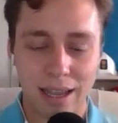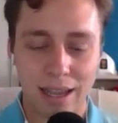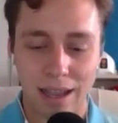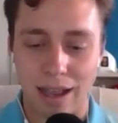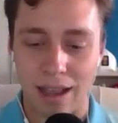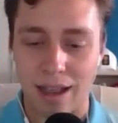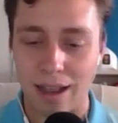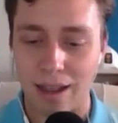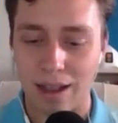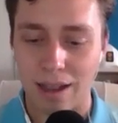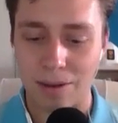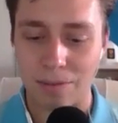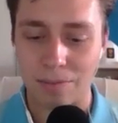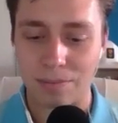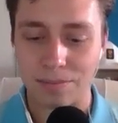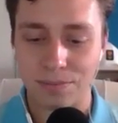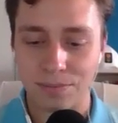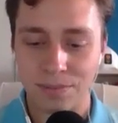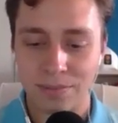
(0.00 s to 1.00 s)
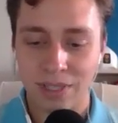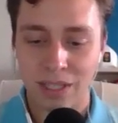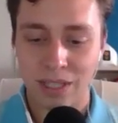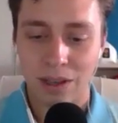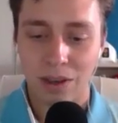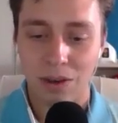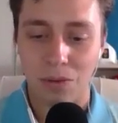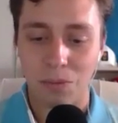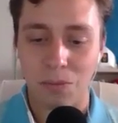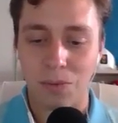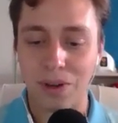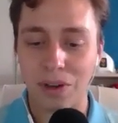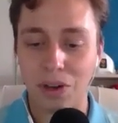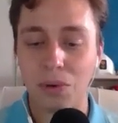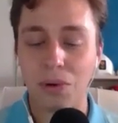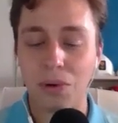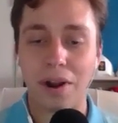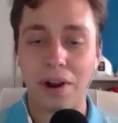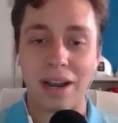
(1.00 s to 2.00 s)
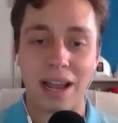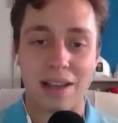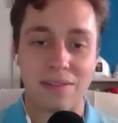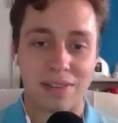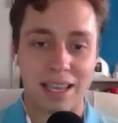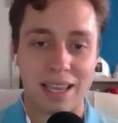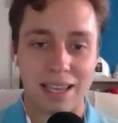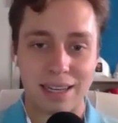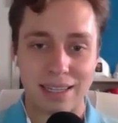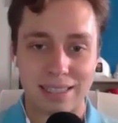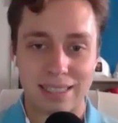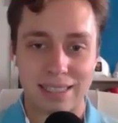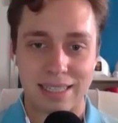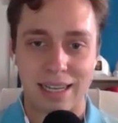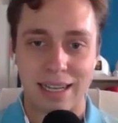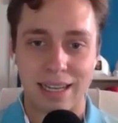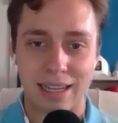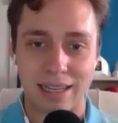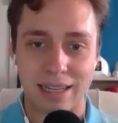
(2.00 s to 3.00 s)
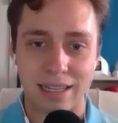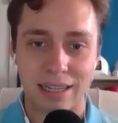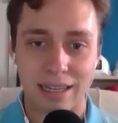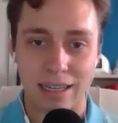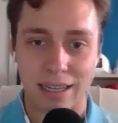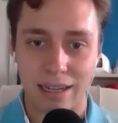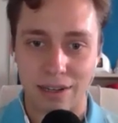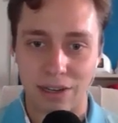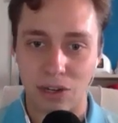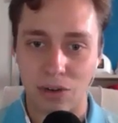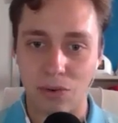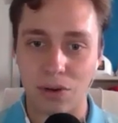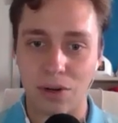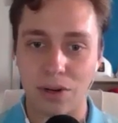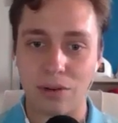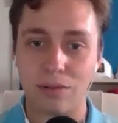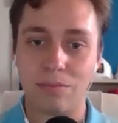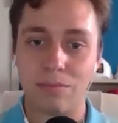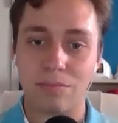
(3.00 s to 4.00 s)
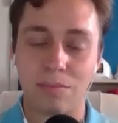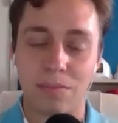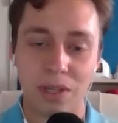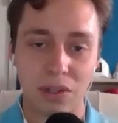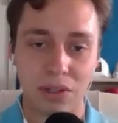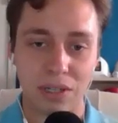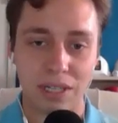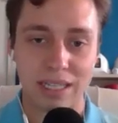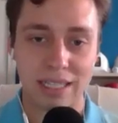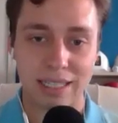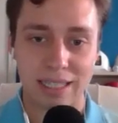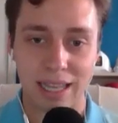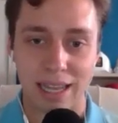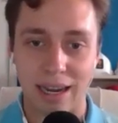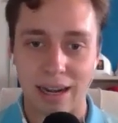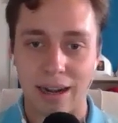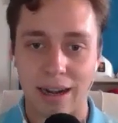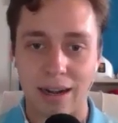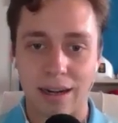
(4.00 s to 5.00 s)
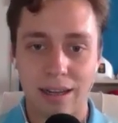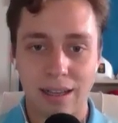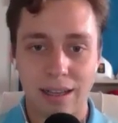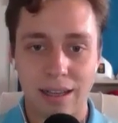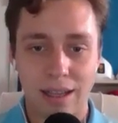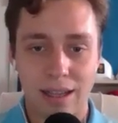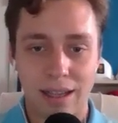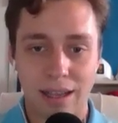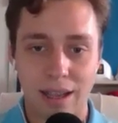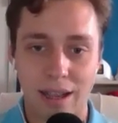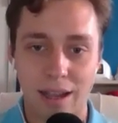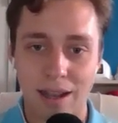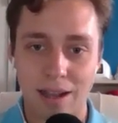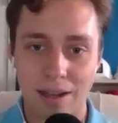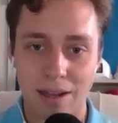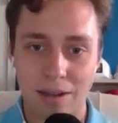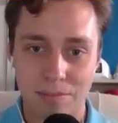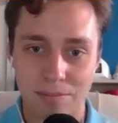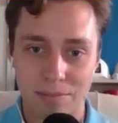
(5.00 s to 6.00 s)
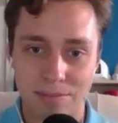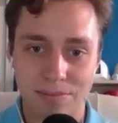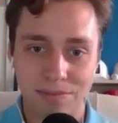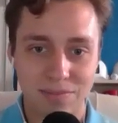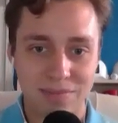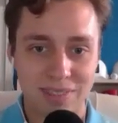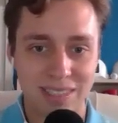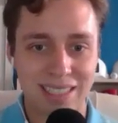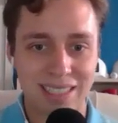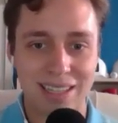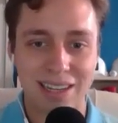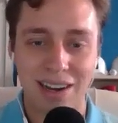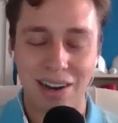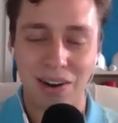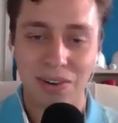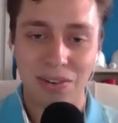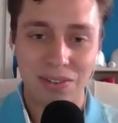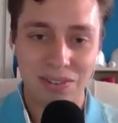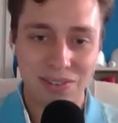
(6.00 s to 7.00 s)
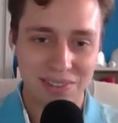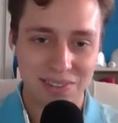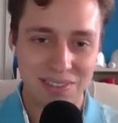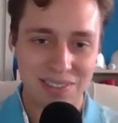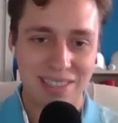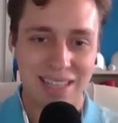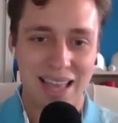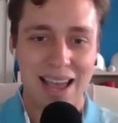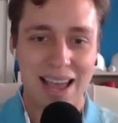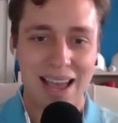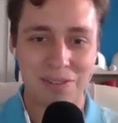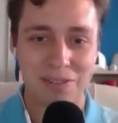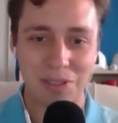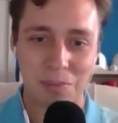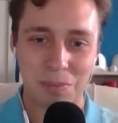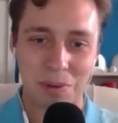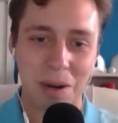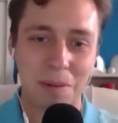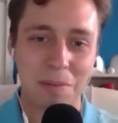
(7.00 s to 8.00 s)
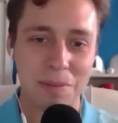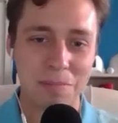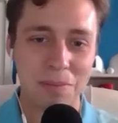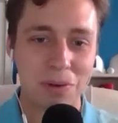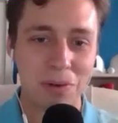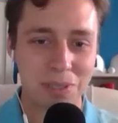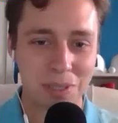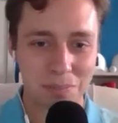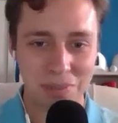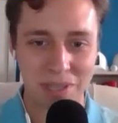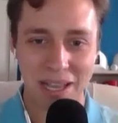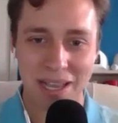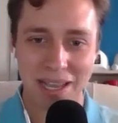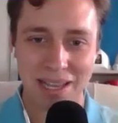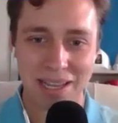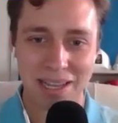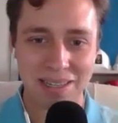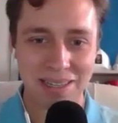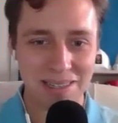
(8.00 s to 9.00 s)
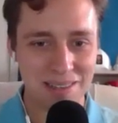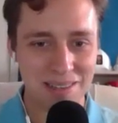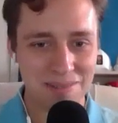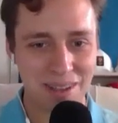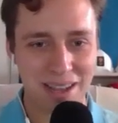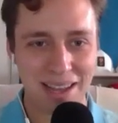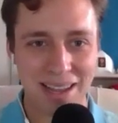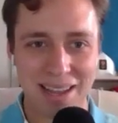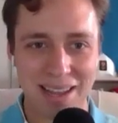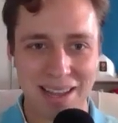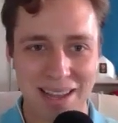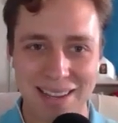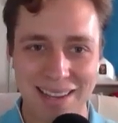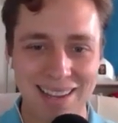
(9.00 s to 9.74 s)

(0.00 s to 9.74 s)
Um, when you were in Afghanistan and you were building there, um, you know, that was probably multiplied by